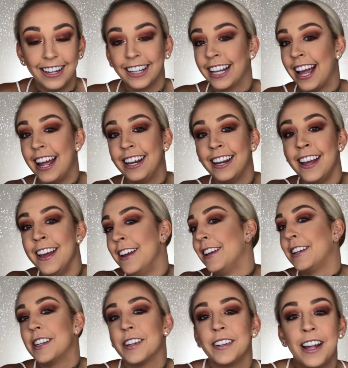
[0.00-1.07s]
Again,
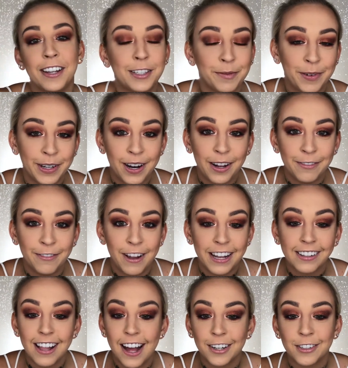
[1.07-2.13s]
you don't have to put on
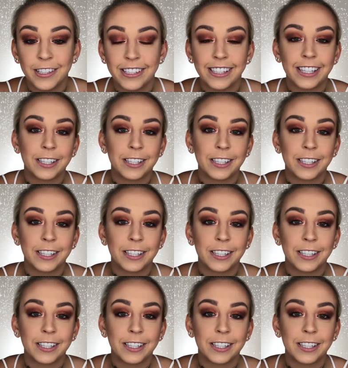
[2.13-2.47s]
fake lashes.